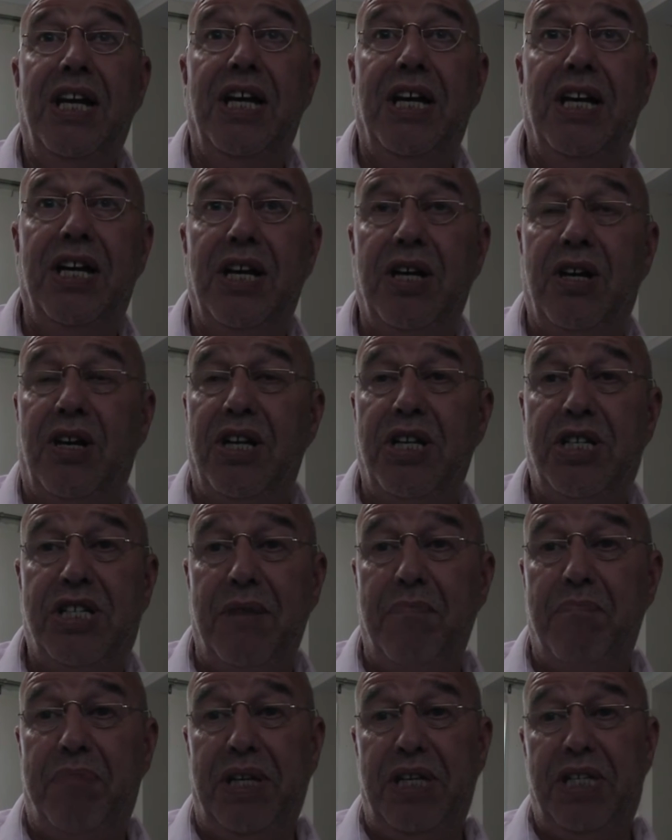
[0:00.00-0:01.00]
uh, are going to
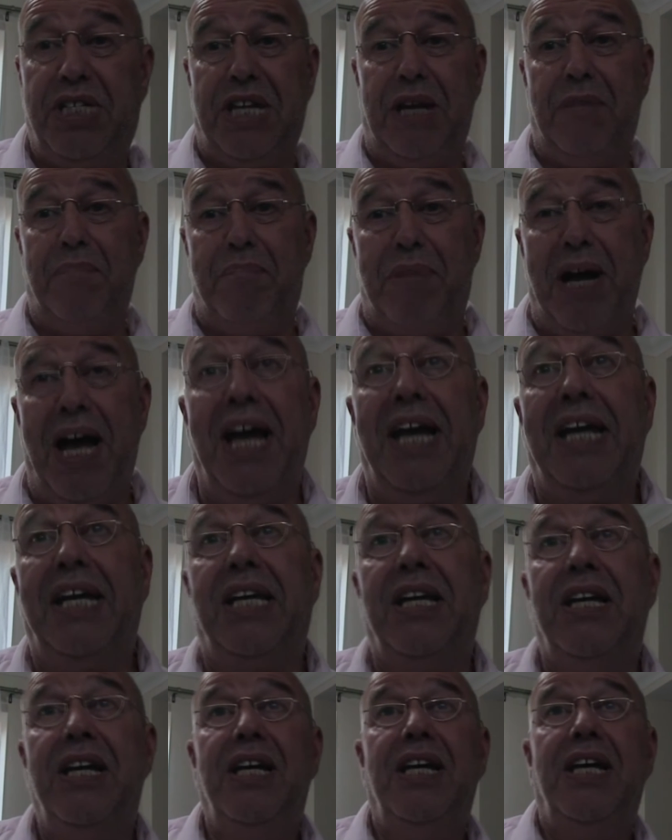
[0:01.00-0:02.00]
simply sit
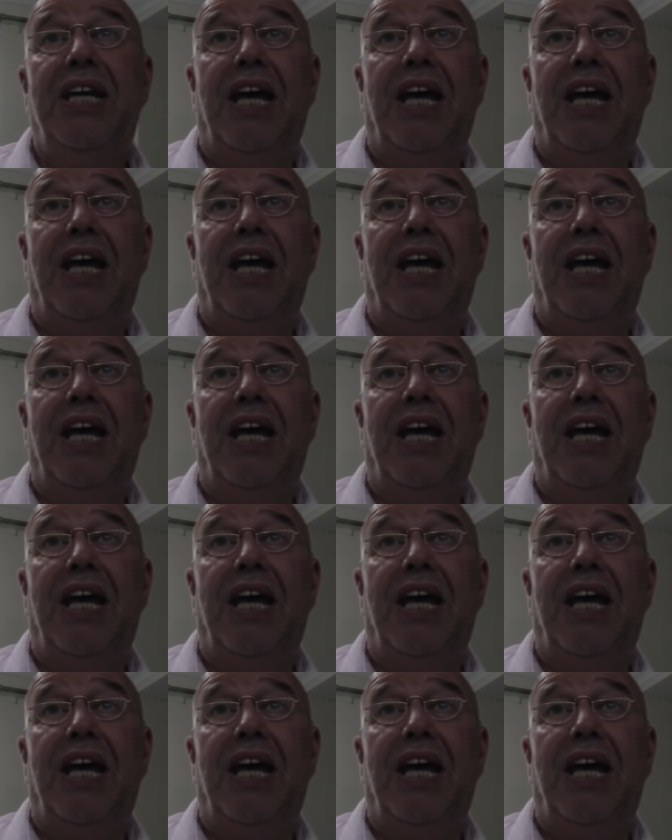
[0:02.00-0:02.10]
back